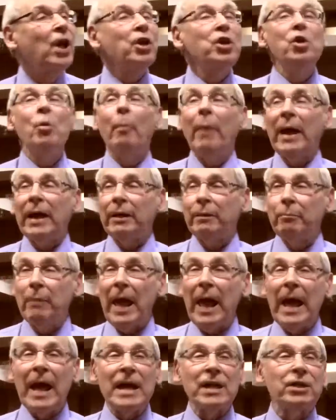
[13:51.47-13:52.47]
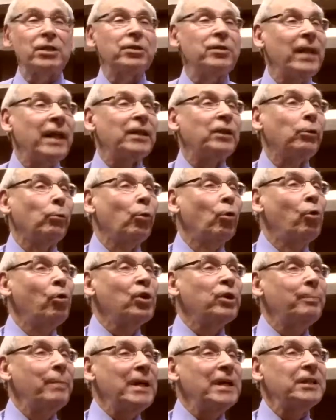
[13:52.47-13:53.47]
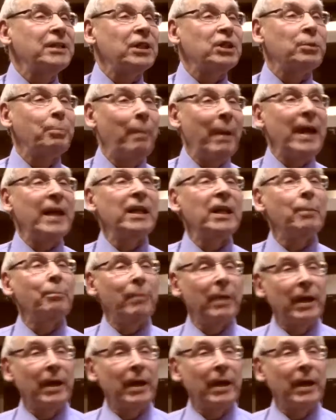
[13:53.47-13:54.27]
You may ask that the rules be suspended